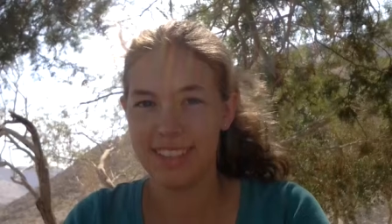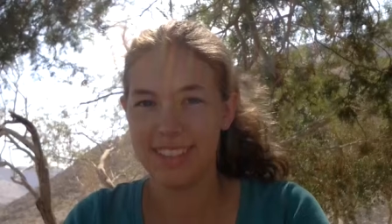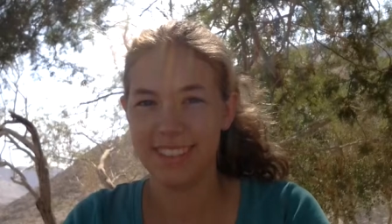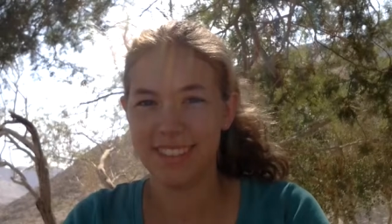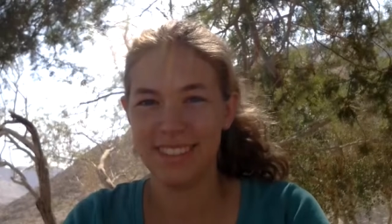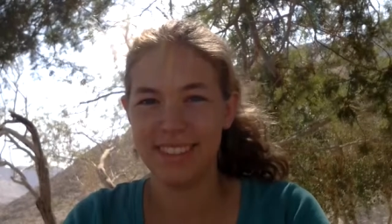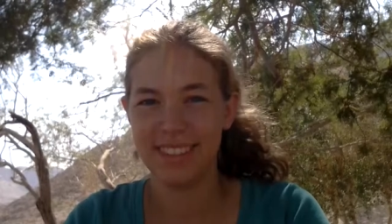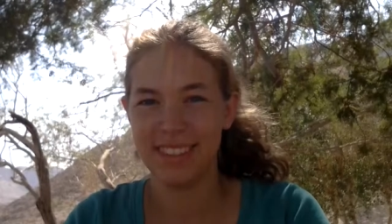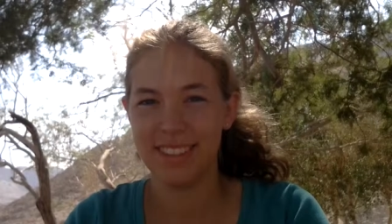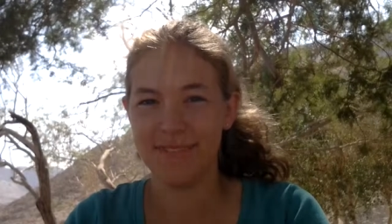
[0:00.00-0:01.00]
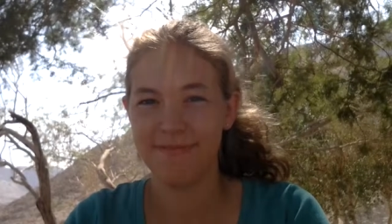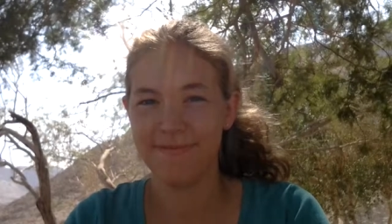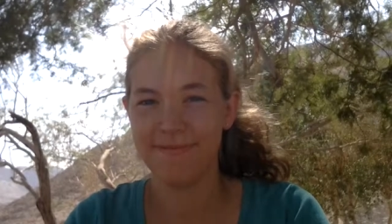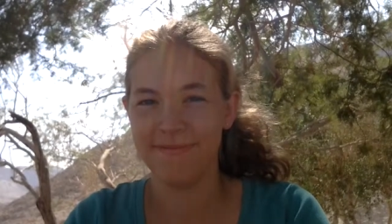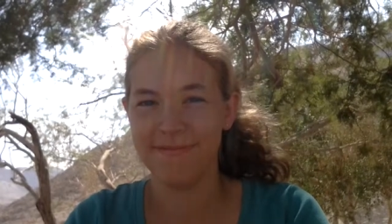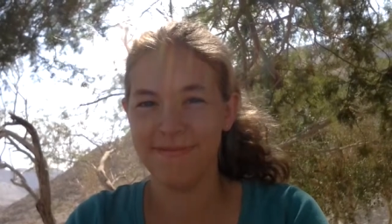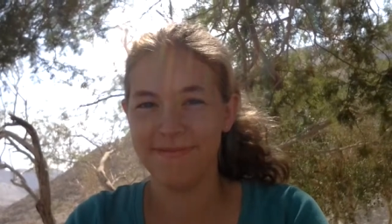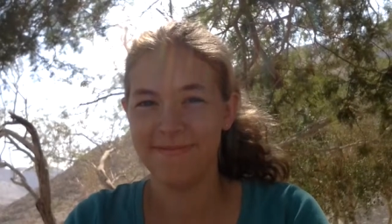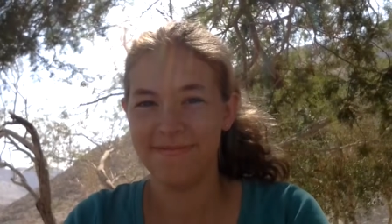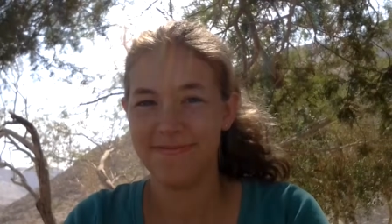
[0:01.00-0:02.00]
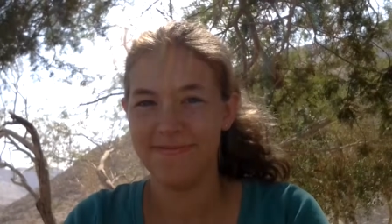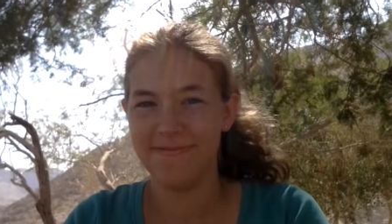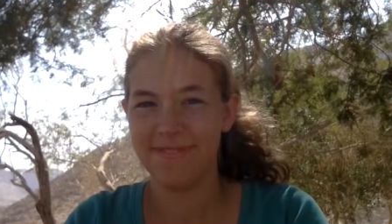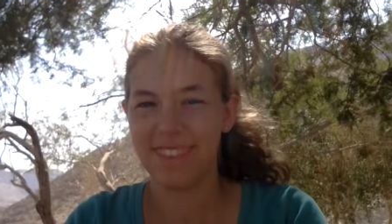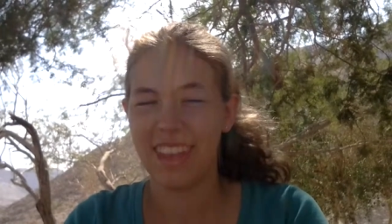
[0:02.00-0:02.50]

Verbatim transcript: with your name. Where are you from?